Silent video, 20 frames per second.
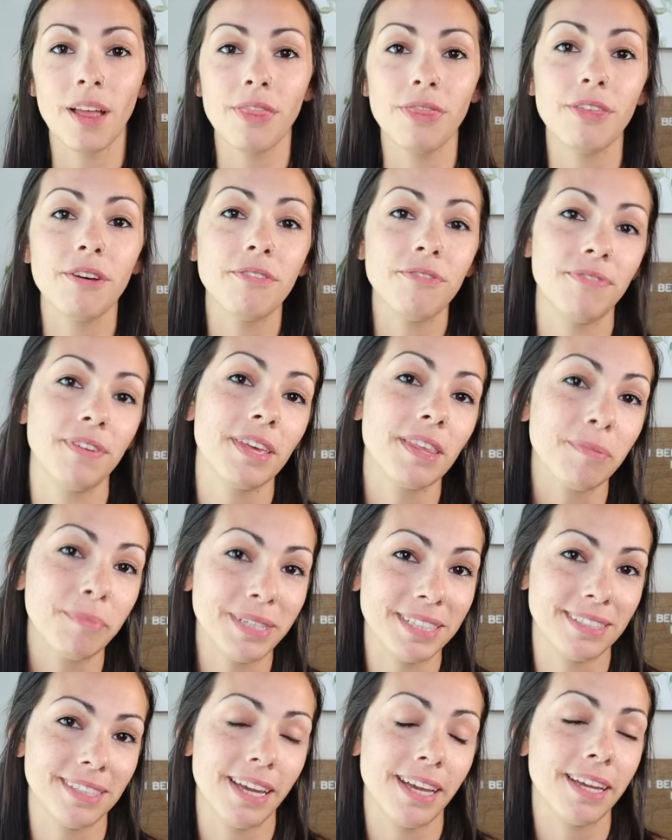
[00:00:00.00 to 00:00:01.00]
The fifth
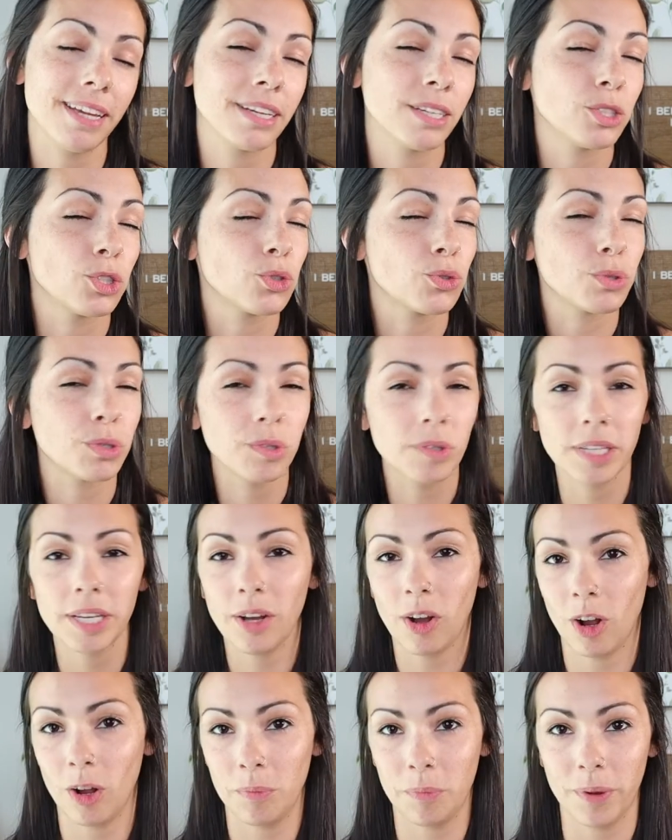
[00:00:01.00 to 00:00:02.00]
mistake is truly
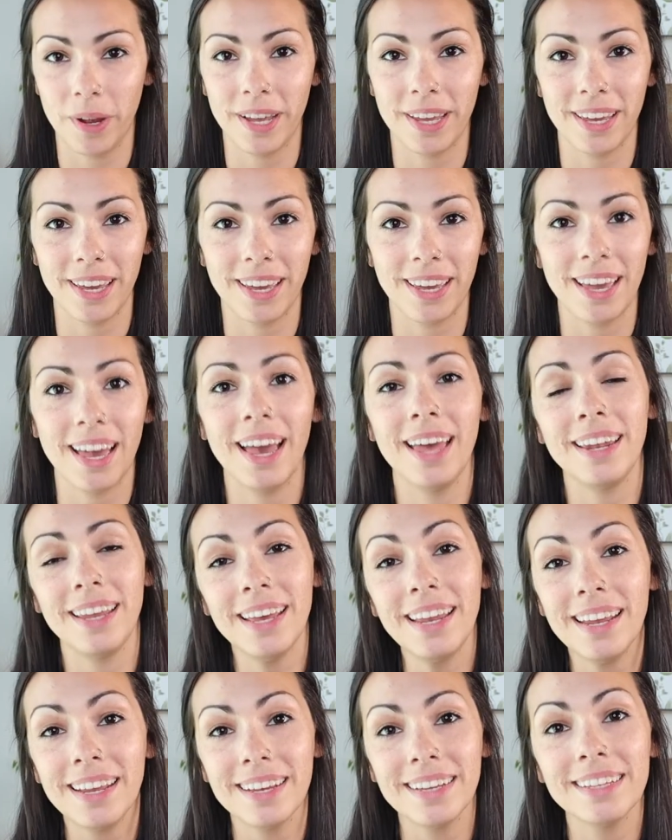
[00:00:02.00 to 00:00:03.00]
heartbreaking, and
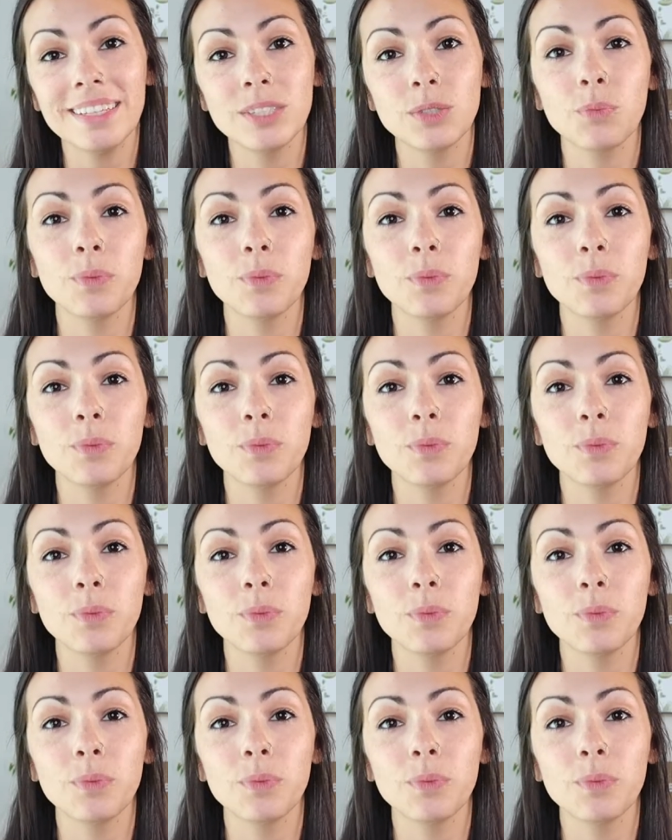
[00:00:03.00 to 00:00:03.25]
it is